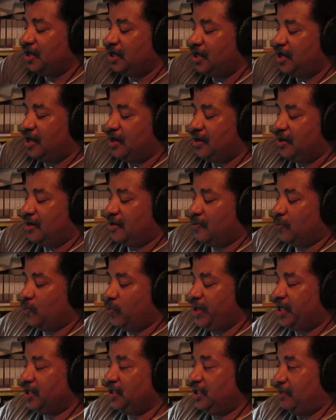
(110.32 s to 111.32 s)
Uh, a
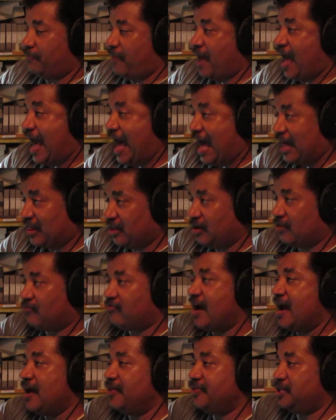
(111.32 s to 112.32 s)
wiggly path
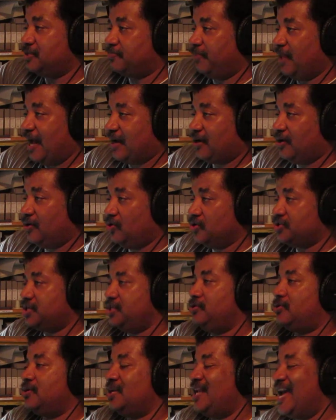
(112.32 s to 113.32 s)
around these black holes,
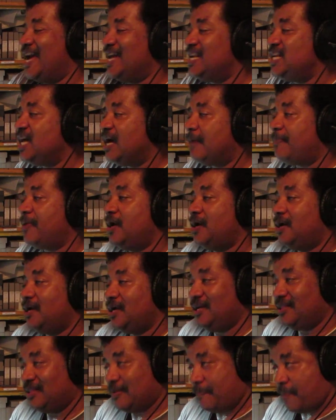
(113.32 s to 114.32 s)
and you can end up
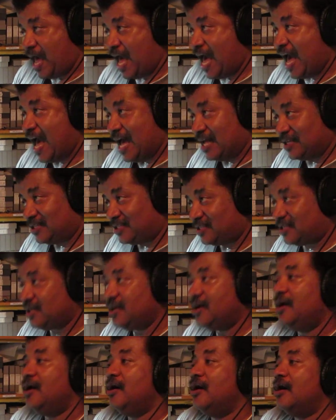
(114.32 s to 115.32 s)
in the past
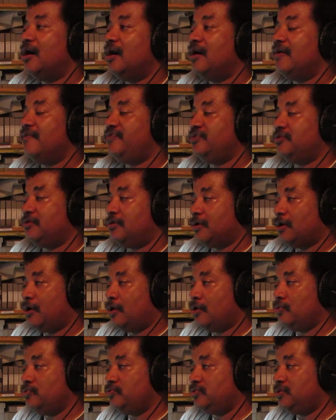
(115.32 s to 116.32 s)
of your
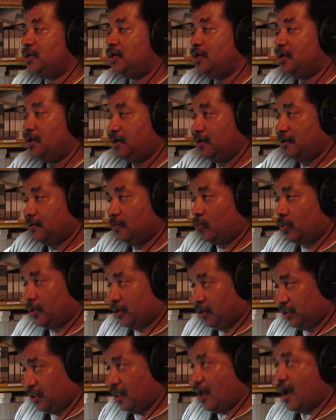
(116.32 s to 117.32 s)
own
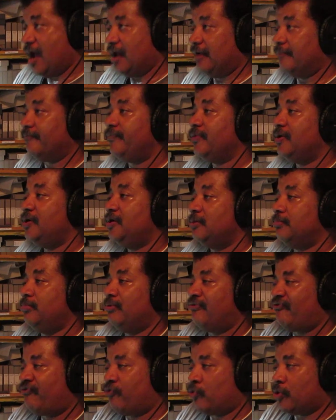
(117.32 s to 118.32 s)
world line
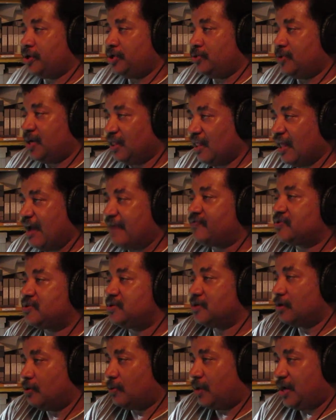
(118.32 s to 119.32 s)
before you had left
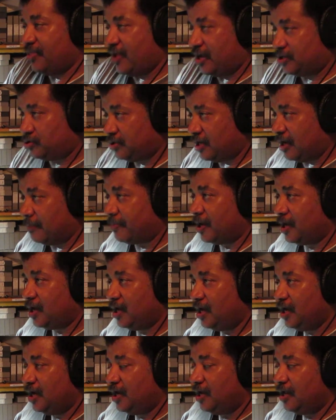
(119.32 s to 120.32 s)
to go on that trip.
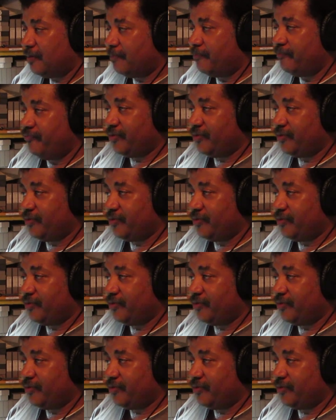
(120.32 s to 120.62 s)
Whoa.